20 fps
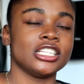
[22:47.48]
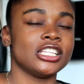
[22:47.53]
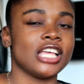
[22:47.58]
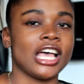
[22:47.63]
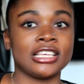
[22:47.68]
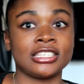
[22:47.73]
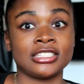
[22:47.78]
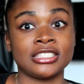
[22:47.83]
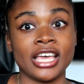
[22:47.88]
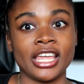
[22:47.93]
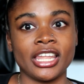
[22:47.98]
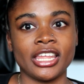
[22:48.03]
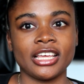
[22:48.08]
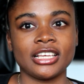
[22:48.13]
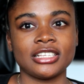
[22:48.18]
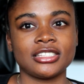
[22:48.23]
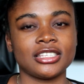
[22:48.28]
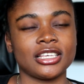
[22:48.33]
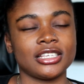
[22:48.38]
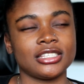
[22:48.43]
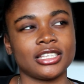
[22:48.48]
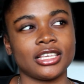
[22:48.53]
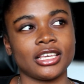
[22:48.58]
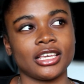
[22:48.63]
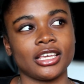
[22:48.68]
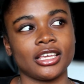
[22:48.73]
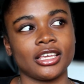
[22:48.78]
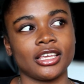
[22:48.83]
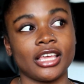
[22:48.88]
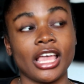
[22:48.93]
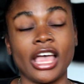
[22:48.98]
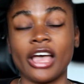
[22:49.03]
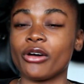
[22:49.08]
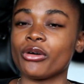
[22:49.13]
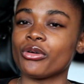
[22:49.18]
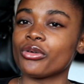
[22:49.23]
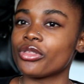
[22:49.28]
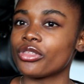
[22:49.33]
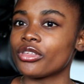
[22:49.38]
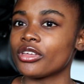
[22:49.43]
aesthetics? Is it
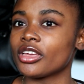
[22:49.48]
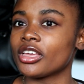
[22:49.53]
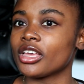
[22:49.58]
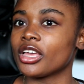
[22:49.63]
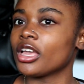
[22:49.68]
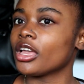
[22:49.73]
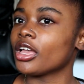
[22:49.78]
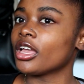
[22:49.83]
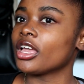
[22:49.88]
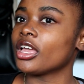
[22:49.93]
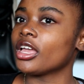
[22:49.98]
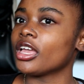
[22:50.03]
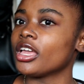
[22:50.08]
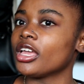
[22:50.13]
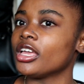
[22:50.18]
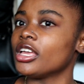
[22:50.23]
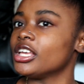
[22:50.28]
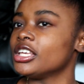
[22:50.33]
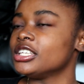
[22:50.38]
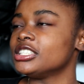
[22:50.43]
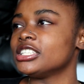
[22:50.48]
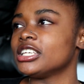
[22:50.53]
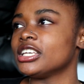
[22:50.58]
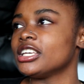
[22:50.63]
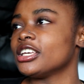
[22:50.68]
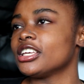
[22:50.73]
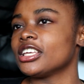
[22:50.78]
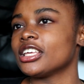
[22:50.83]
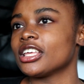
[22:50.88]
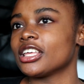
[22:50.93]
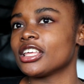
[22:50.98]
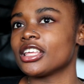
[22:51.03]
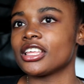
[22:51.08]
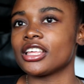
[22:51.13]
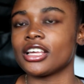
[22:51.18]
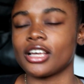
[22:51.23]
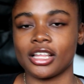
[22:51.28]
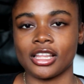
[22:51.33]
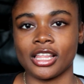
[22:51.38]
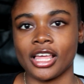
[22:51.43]
health? Is it,
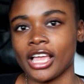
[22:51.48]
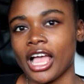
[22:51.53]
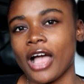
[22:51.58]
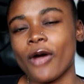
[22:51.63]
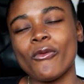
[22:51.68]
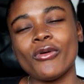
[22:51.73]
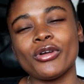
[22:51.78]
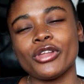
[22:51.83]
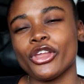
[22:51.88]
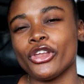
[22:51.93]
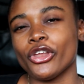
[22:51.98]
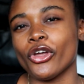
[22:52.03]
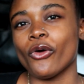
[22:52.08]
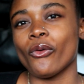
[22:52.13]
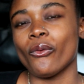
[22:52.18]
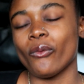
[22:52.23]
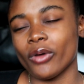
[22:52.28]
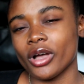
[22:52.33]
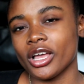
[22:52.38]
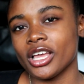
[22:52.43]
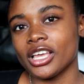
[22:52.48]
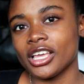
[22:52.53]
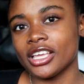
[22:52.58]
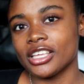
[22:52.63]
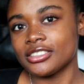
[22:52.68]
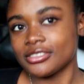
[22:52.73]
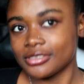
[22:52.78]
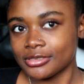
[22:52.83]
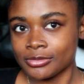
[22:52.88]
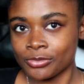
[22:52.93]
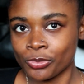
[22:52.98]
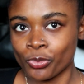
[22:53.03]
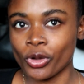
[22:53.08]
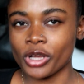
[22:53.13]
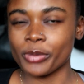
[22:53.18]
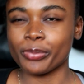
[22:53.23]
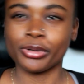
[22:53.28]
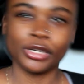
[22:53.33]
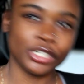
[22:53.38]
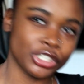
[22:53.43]
like, I want to know what
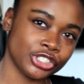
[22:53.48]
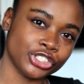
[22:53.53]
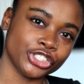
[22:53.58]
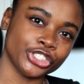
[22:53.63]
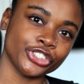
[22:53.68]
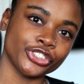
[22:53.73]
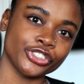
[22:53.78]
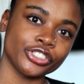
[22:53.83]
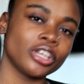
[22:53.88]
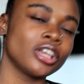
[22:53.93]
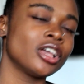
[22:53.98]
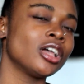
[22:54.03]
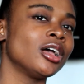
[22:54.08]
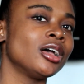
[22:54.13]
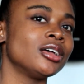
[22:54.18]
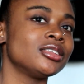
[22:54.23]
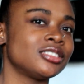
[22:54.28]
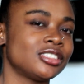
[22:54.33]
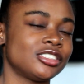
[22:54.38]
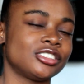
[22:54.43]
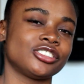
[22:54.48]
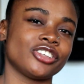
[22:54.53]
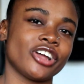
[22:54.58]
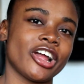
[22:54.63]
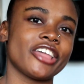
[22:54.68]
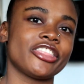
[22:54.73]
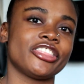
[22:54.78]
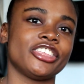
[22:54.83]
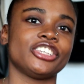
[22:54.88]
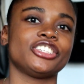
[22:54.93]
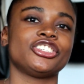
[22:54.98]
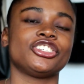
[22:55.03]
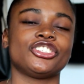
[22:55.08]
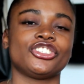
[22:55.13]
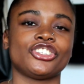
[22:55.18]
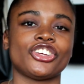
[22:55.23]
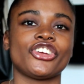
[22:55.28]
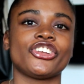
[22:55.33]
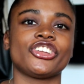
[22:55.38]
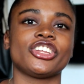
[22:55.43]
pushed you to start this
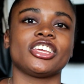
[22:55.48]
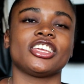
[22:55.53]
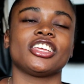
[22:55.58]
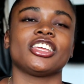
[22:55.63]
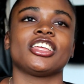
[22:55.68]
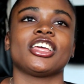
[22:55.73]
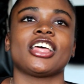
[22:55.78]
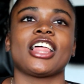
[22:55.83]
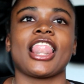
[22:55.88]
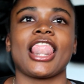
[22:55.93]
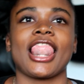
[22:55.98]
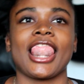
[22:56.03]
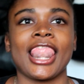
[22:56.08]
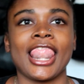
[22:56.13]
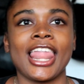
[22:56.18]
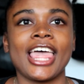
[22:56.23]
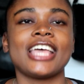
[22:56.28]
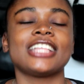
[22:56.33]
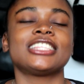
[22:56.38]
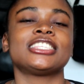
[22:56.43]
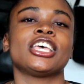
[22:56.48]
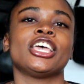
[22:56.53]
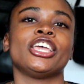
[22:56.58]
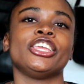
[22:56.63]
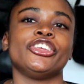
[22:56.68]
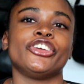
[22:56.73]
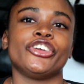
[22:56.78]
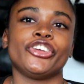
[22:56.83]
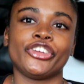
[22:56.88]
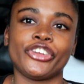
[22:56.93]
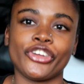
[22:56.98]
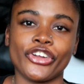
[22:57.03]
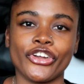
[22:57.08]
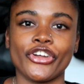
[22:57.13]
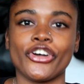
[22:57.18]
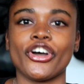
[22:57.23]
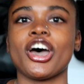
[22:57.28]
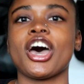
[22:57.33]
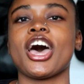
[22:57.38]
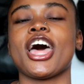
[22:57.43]
journey. Let your
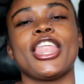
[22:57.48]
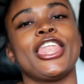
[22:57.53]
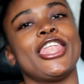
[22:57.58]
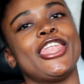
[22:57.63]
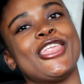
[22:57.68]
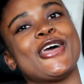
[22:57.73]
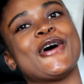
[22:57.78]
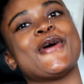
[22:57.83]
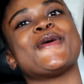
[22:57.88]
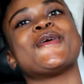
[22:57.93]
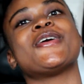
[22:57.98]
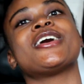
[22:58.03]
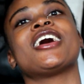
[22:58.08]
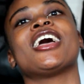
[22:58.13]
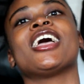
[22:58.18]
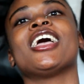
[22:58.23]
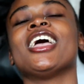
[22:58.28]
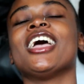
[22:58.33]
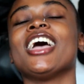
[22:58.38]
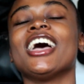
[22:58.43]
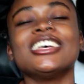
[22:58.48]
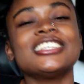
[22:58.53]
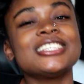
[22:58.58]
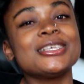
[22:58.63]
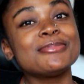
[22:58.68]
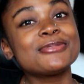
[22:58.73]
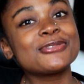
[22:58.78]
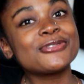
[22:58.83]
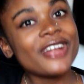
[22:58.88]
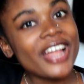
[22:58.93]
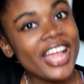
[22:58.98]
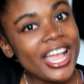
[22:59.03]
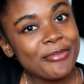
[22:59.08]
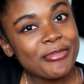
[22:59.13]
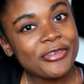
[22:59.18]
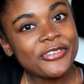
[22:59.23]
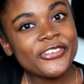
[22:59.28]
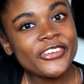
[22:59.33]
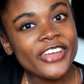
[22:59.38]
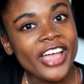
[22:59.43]
girl know, and subscribe
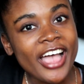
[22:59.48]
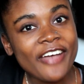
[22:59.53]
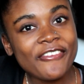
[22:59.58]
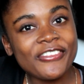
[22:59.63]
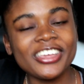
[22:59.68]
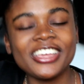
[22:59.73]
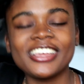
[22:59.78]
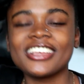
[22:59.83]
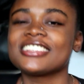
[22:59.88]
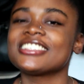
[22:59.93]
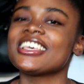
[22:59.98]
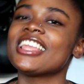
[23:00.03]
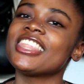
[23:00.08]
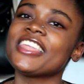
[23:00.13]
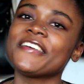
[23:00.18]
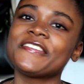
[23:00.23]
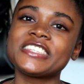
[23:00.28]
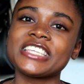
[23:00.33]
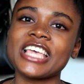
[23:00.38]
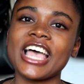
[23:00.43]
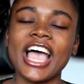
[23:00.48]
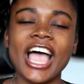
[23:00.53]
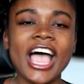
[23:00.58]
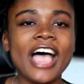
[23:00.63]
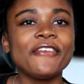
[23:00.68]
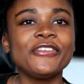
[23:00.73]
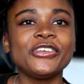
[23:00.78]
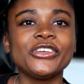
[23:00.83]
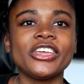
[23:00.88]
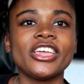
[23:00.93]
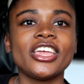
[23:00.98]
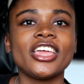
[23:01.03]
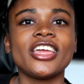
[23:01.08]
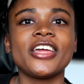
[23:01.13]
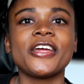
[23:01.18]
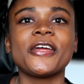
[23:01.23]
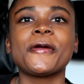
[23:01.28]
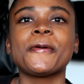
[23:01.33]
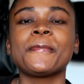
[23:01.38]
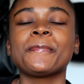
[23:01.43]
if you haven't, because I love to have you
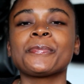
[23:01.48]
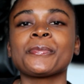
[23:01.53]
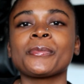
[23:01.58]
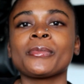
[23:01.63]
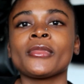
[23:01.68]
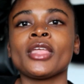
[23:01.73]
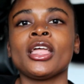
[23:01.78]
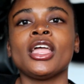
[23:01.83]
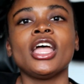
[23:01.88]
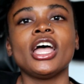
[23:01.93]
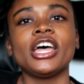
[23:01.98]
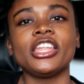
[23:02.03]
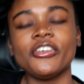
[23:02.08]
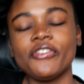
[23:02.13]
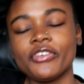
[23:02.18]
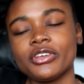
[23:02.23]
here. And don't